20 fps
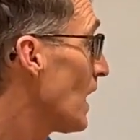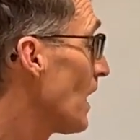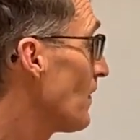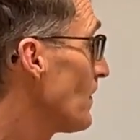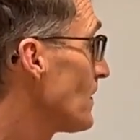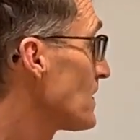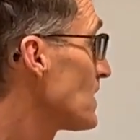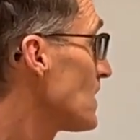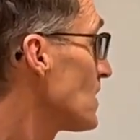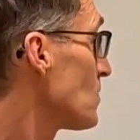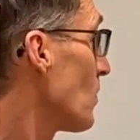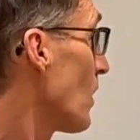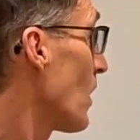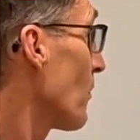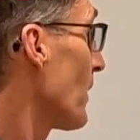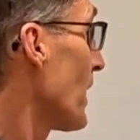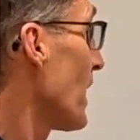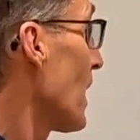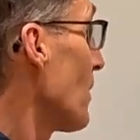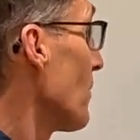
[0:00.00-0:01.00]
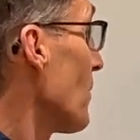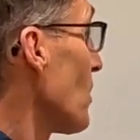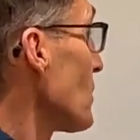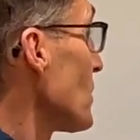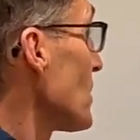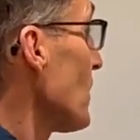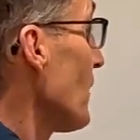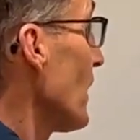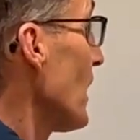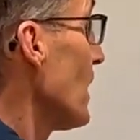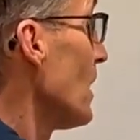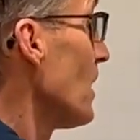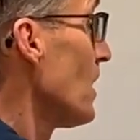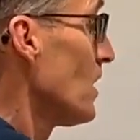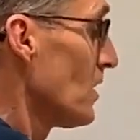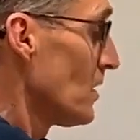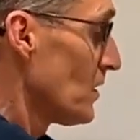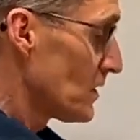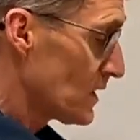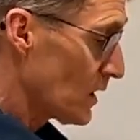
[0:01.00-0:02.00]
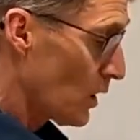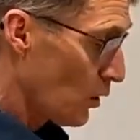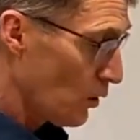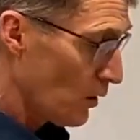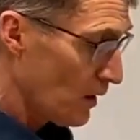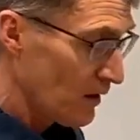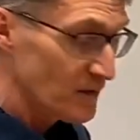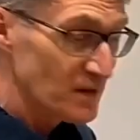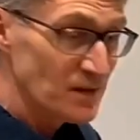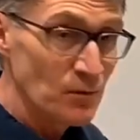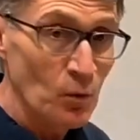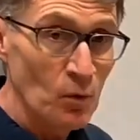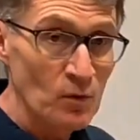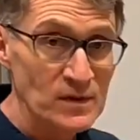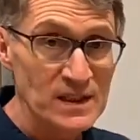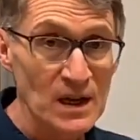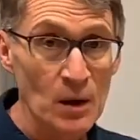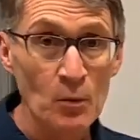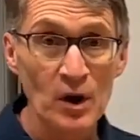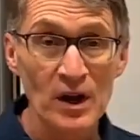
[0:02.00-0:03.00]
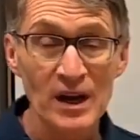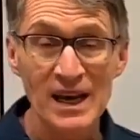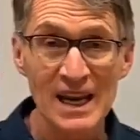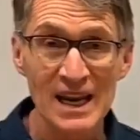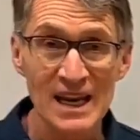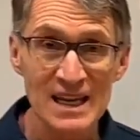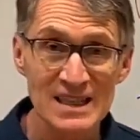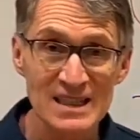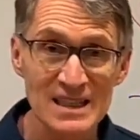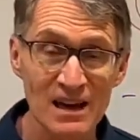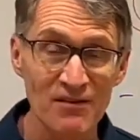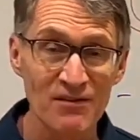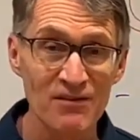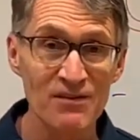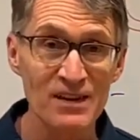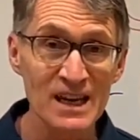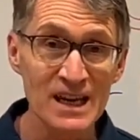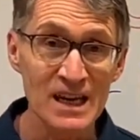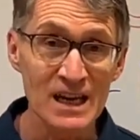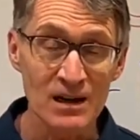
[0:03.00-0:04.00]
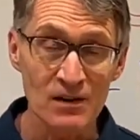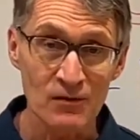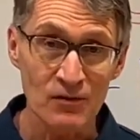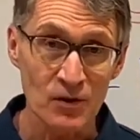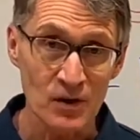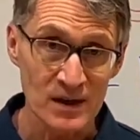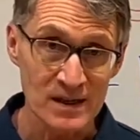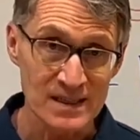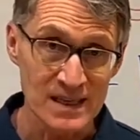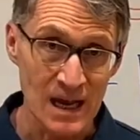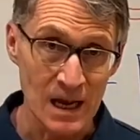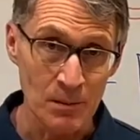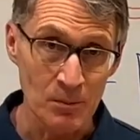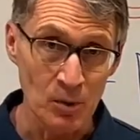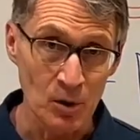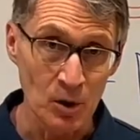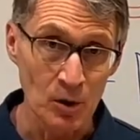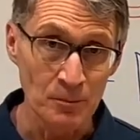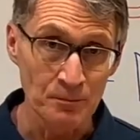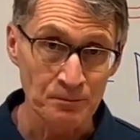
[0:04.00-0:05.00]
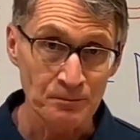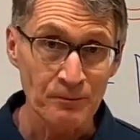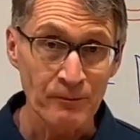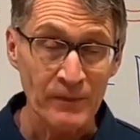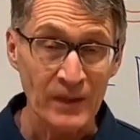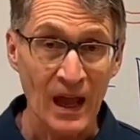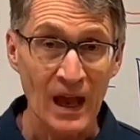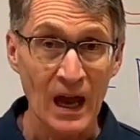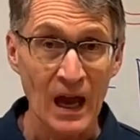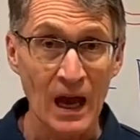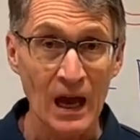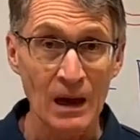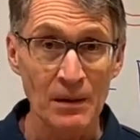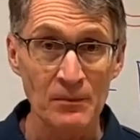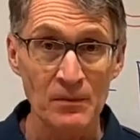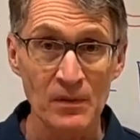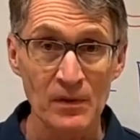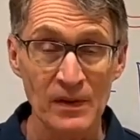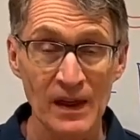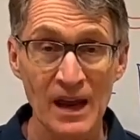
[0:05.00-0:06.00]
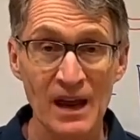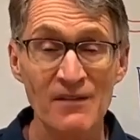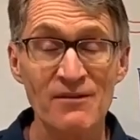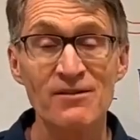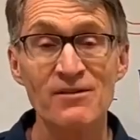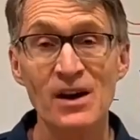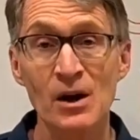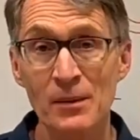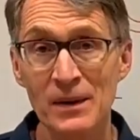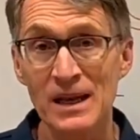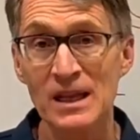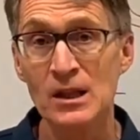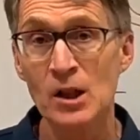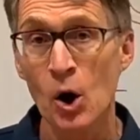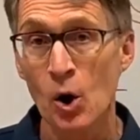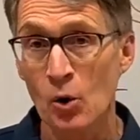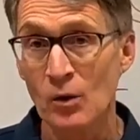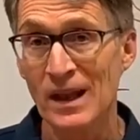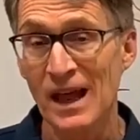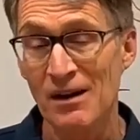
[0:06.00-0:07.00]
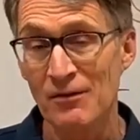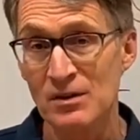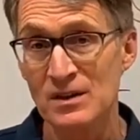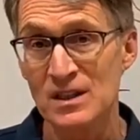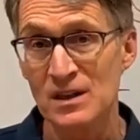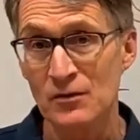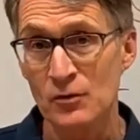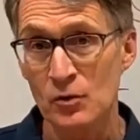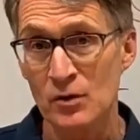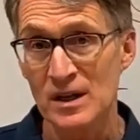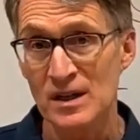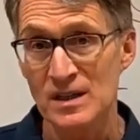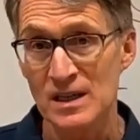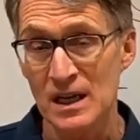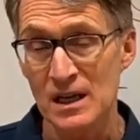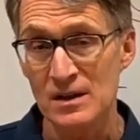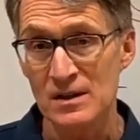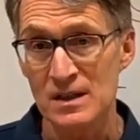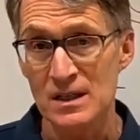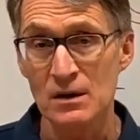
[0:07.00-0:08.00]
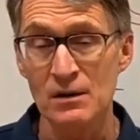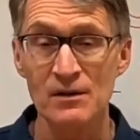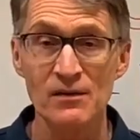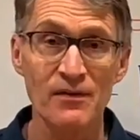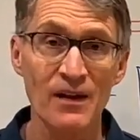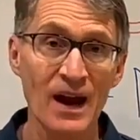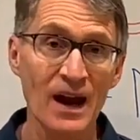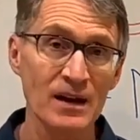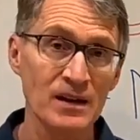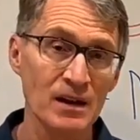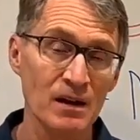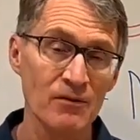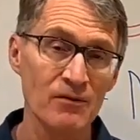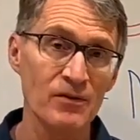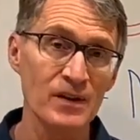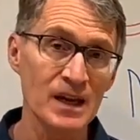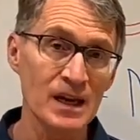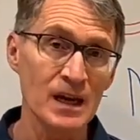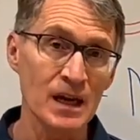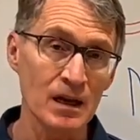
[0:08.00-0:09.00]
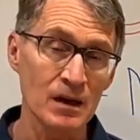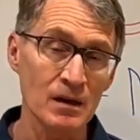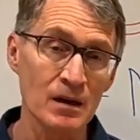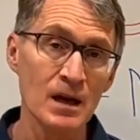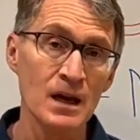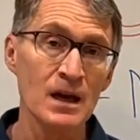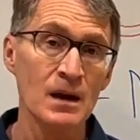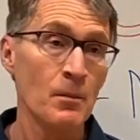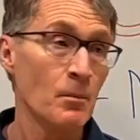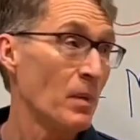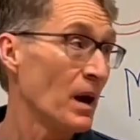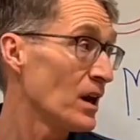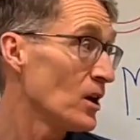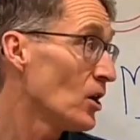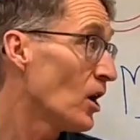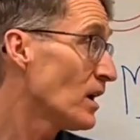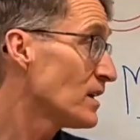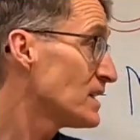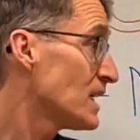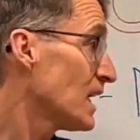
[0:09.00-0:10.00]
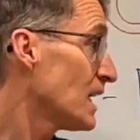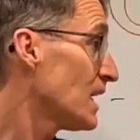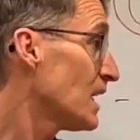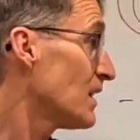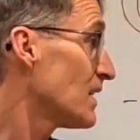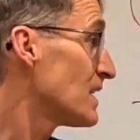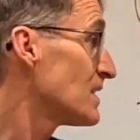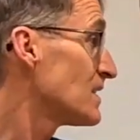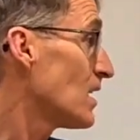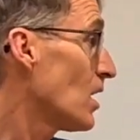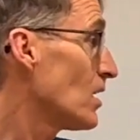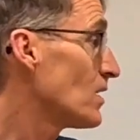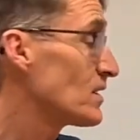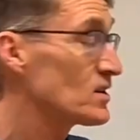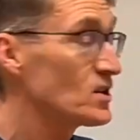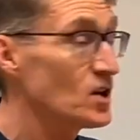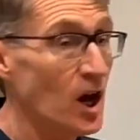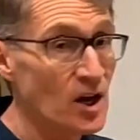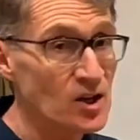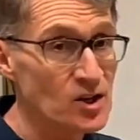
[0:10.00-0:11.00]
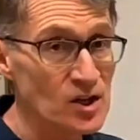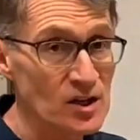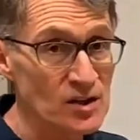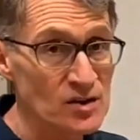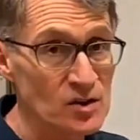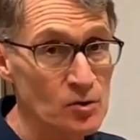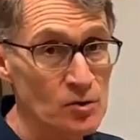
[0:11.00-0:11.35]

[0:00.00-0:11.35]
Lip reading: This is where we get most of it. So if someone is a vegan, for example, they have very low levels of creatine. So in fact, a vegan, by not taking this exogenous